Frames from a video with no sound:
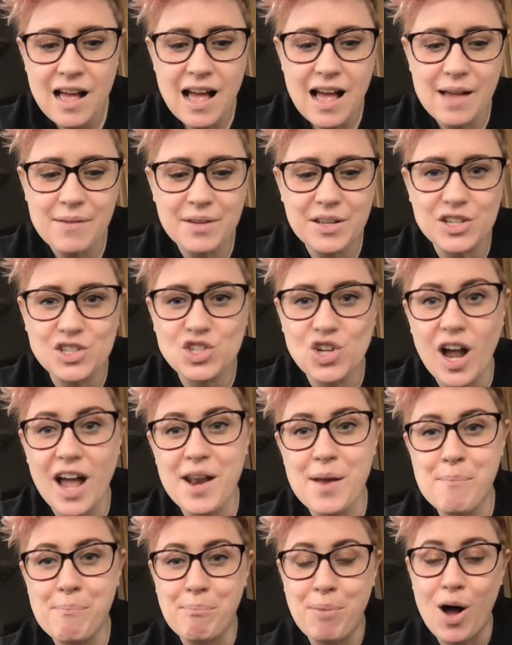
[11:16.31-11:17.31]
I'm going to try
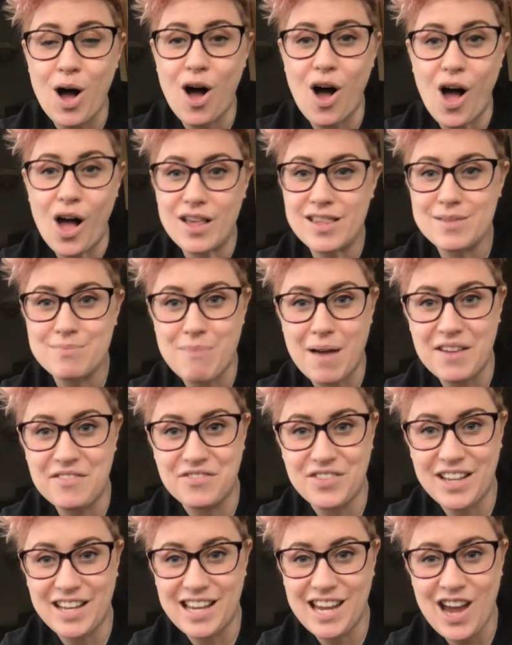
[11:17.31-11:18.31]
to pause my
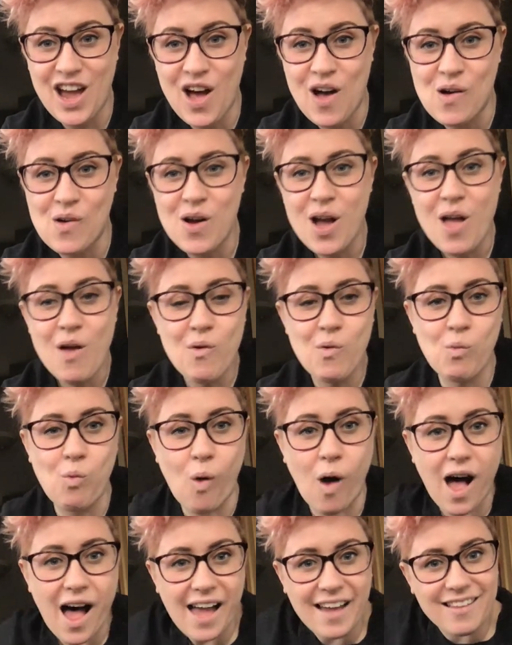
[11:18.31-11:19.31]
video
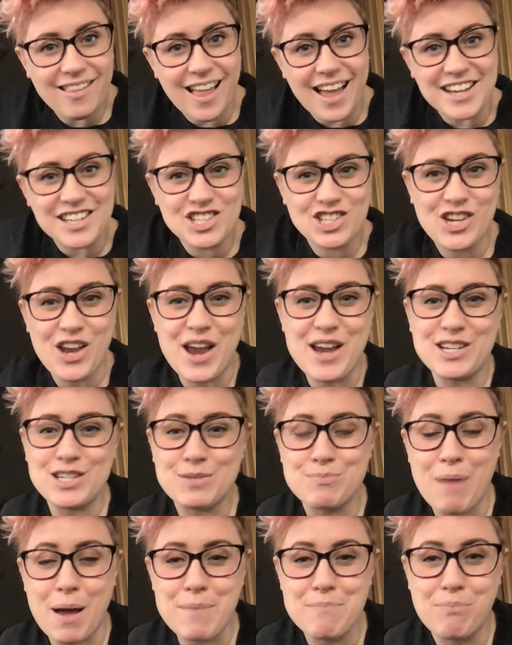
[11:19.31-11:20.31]
while I change
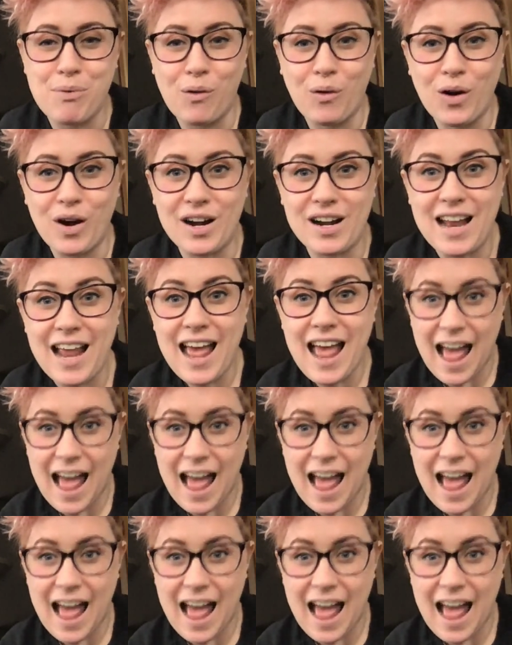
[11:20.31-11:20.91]
my board,